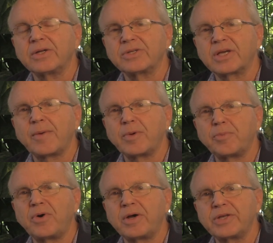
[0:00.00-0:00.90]
to come
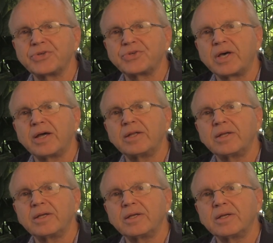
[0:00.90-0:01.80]
upon his son
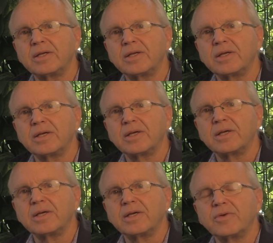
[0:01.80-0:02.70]

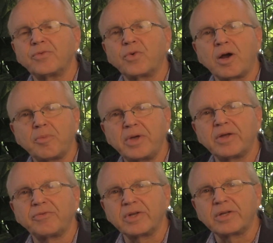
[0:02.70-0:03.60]
for our
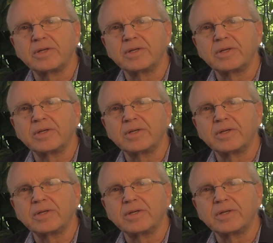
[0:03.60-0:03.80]
benefit.